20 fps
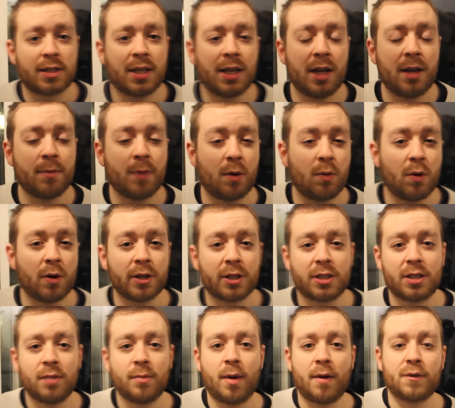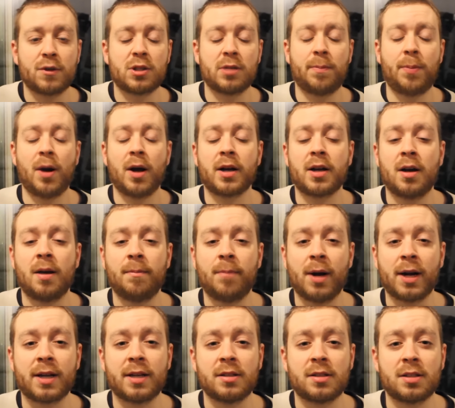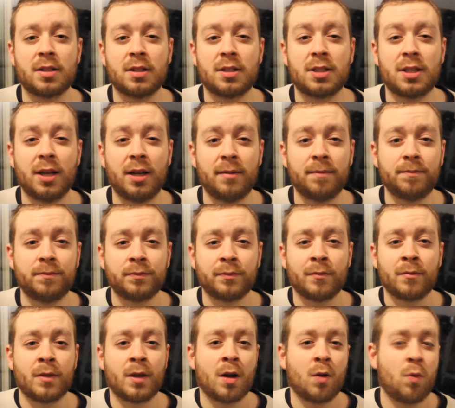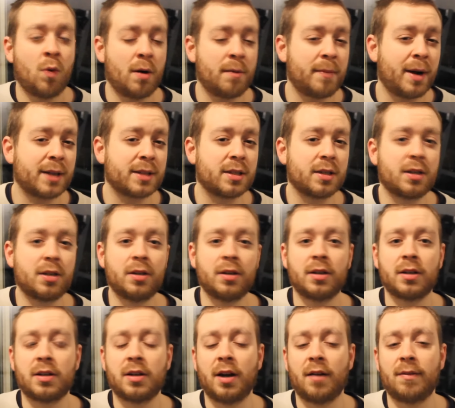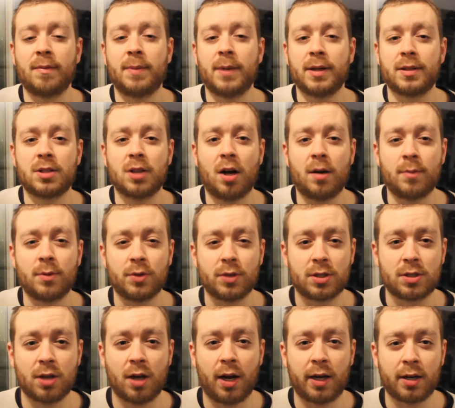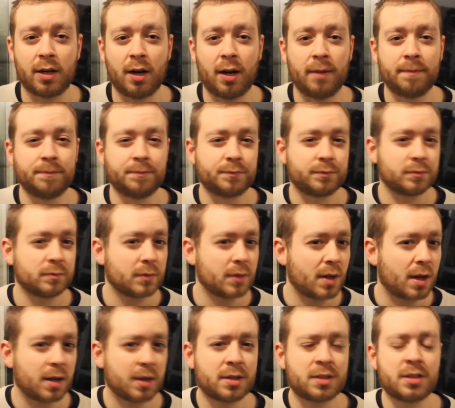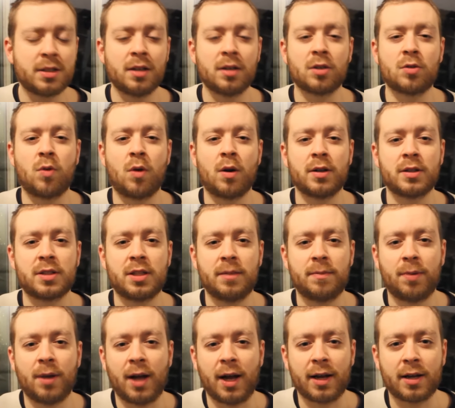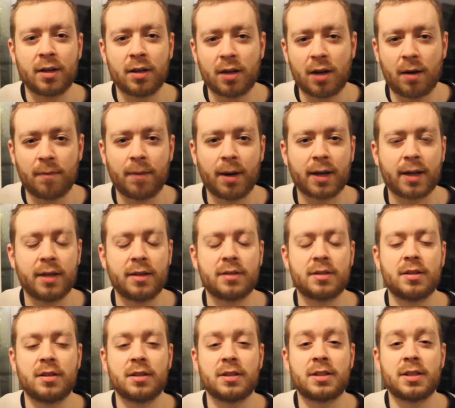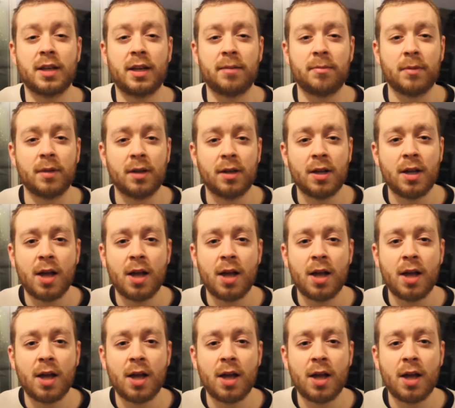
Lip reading: team. I want to see Memphis Depay come back into the team. Juan Mata can have a bit of time on the sideline. Still a quality player, can come back into the team